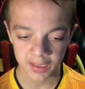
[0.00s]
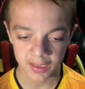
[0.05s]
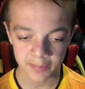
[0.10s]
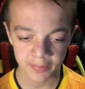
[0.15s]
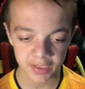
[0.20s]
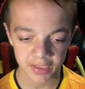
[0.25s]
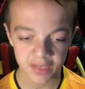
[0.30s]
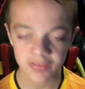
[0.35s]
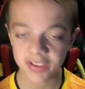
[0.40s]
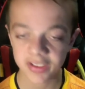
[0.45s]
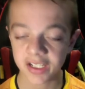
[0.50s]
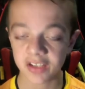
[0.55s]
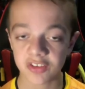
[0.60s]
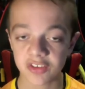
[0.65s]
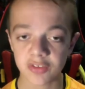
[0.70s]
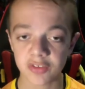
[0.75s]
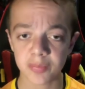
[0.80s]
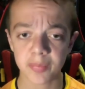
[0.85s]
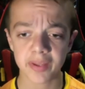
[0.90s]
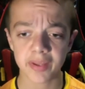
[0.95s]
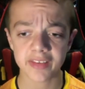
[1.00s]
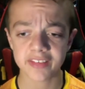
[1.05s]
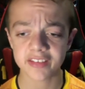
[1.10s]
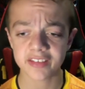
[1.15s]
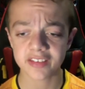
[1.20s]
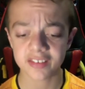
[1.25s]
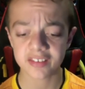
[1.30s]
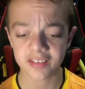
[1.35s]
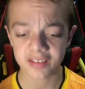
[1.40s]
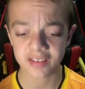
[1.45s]
Even against Man
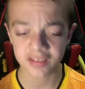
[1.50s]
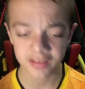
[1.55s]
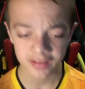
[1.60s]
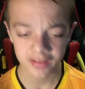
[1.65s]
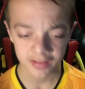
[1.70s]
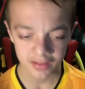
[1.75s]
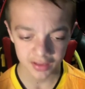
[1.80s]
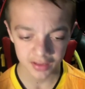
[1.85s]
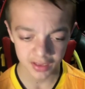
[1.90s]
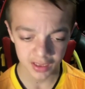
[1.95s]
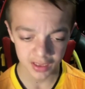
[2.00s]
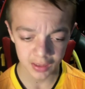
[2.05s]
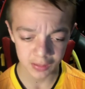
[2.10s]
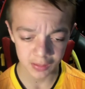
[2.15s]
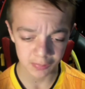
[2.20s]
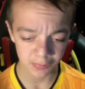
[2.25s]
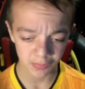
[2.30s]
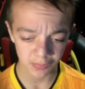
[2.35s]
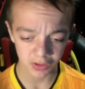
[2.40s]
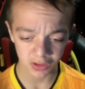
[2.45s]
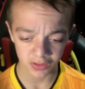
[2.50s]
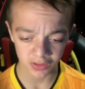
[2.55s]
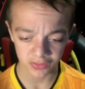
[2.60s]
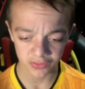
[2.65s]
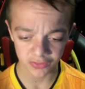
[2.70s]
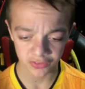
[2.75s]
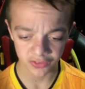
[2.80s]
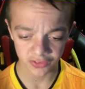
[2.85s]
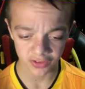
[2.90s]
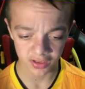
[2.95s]
City, we
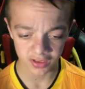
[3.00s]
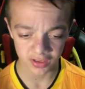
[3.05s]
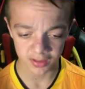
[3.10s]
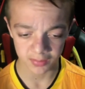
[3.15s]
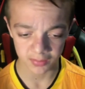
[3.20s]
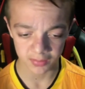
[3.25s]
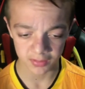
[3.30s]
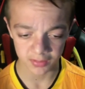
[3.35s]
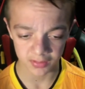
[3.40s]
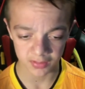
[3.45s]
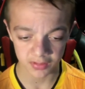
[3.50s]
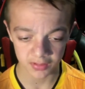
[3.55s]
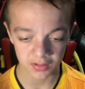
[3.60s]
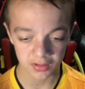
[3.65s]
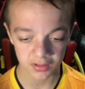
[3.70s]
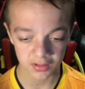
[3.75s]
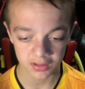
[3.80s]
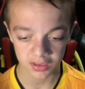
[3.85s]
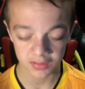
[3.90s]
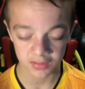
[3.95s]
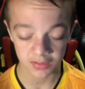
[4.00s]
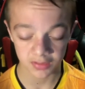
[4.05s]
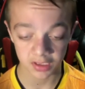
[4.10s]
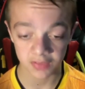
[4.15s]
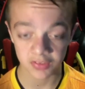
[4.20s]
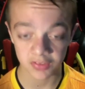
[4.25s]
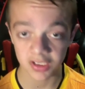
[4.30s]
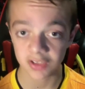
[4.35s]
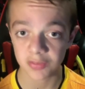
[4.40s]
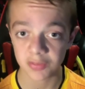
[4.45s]
lost. Even
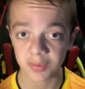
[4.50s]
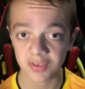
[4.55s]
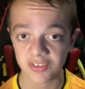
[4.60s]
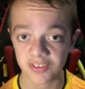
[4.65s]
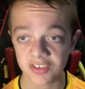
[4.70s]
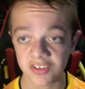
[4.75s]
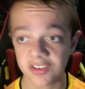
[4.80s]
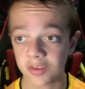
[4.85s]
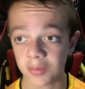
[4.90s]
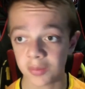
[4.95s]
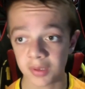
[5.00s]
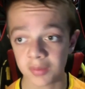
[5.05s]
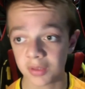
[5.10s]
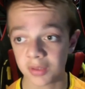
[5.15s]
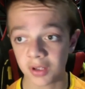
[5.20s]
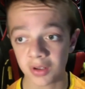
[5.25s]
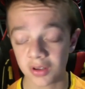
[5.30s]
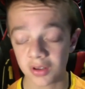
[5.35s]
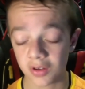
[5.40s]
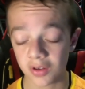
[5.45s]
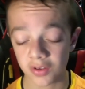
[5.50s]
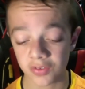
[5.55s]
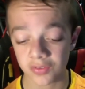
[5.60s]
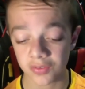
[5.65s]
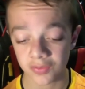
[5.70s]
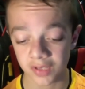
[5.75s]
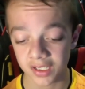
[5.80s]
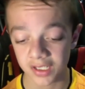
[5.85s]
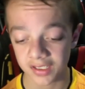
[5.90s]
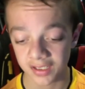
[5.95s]
against Man City away, we only lost
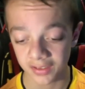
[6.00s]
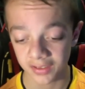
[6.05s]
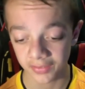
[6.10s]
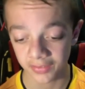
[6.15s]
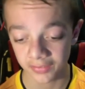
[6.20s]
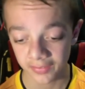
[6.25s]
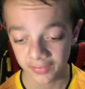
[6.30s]
3-0.